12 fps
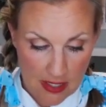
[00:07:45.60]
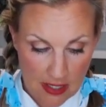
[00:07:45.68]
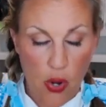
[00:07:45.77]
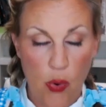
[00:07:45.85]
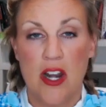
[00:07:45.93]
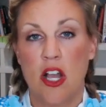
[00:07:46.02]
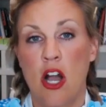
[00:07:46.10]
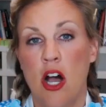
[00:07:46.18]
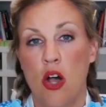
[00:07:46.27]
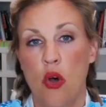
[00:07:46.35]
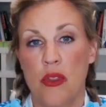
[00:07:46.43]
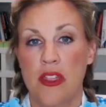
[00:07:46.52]
go on a
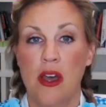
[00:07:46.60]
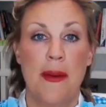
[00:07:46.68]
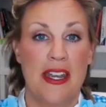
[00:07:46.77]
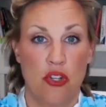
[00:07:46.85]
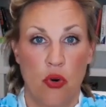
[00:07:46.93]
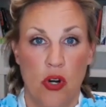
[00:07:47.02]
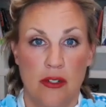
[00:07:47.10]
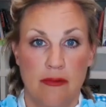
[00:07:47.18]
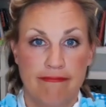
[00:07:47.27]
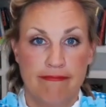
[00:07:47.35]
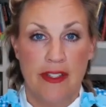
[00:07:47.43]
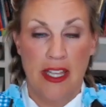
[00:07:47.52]
call with a mentor
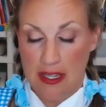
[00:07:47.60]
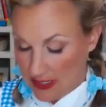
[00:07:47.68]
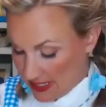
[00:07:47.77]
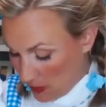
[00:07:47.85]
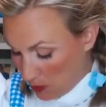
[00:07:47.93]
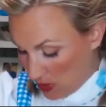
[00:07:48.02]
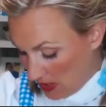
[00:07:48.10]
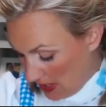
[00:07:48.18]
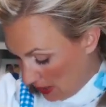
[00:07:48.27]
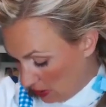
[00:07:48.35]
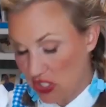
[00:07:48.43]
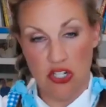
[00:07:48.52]
like someone
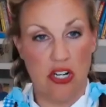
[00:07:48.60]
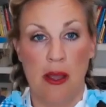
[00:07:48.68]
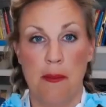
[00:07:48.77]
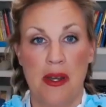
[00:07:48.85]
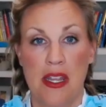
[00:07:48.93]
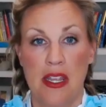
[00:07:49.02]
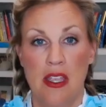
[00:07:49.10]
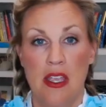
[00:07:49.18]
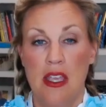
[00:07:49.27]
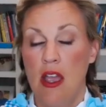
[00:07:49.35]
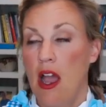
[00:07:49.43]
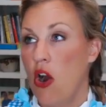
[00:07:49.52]
else in your company
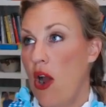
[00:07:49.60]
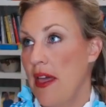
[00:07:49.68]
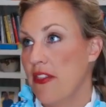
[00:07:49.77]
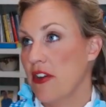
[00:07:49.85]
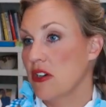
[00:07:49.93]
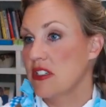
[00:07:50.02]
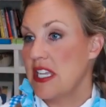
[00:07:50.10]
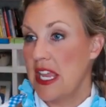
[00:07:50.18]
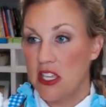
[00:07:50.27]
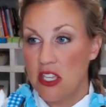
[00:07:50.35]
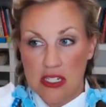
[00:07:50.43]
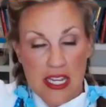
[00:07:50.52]
either
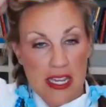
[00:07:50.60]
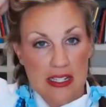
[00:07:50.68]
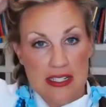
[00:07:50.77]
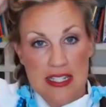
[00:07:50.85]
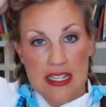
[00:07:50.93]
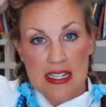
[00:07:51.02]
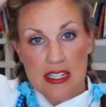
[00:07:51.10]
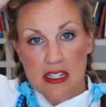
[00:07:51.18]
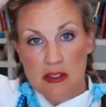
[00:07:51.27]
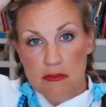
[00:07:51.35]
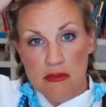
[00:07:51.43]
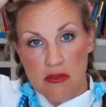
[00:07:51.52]
take take a
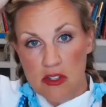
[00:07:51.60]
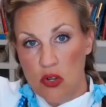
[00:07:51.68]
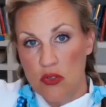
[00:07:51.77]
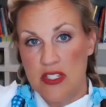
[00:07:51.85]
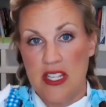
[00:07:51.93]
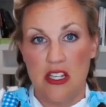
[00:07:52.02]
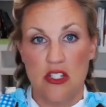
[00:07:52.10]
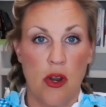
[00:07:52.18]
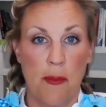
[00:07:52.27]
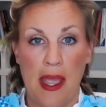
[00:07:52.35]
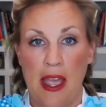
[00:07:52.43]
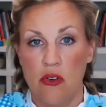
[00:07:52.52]
season you know sales
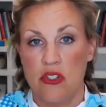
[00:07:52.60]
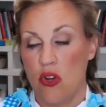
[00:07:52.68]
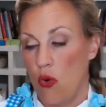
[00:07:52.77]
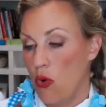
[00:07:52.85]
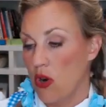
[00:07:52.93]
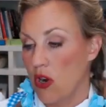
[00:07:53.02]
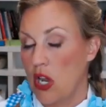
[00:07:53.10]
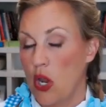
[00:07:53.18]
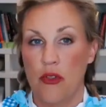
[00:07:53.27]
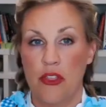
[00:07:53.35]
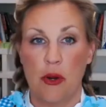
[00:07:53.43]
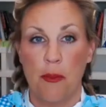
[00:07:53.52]
rep out or go
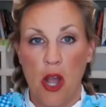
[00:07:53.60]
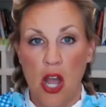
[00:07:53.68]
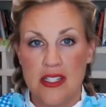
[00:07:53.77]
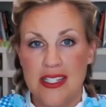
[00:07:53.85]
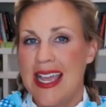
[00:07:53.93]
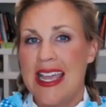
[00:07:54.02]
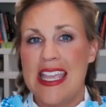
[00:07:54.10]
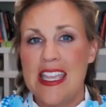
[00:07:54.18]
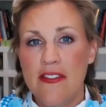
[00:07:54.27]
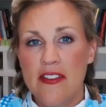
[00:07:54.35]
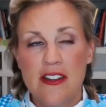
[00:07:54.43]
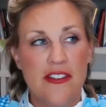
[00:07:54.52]
with your boss
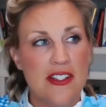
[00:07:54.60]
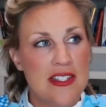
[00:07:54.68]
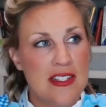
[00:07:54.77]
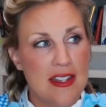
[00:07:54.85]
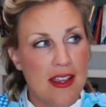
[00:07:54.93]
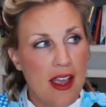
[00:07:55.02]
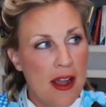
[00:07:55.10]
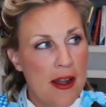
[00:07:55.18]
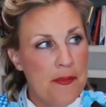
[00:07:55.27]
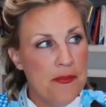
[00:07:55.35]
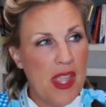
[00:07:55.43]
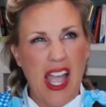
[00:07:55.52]
even if it's
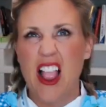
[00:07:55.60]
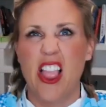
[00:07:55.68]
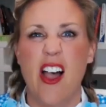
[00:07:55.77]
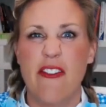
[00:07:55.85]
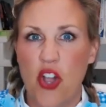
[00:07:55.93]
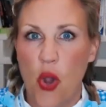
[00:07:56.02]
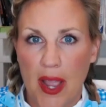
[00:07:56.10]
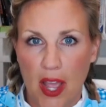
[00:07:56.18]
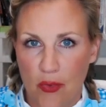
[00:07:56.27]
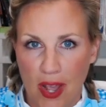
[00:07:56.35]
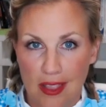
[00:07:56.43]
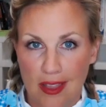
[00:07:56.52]
um, i love going on ride